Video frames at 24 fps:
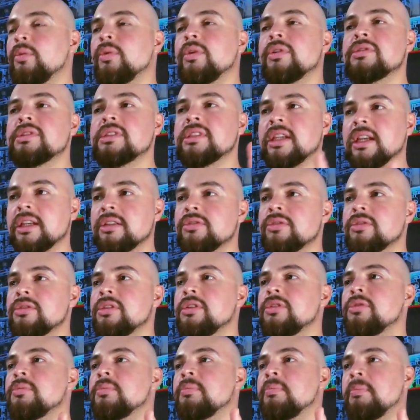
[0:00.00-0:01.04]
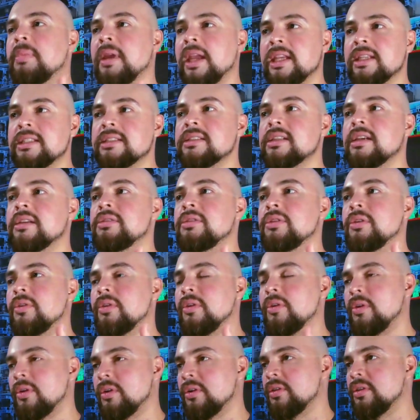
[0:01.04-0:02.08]
will schedule you based on your
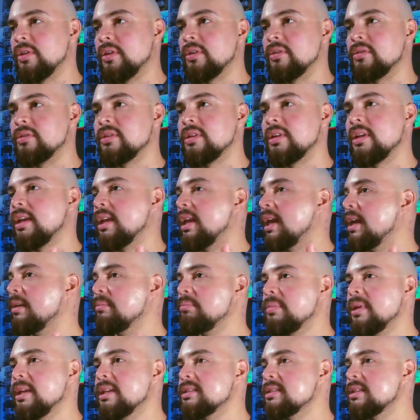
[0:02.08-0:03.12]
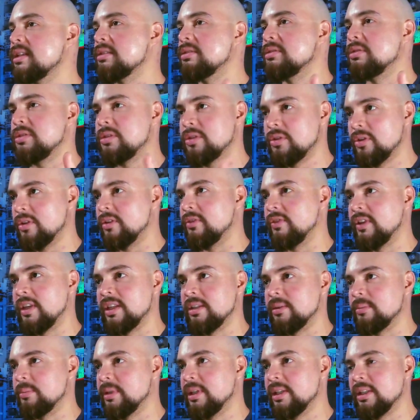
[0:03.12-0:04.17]
ortho, not based on your
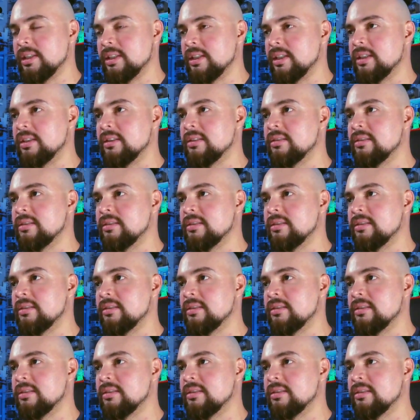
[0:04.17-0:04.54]
availability.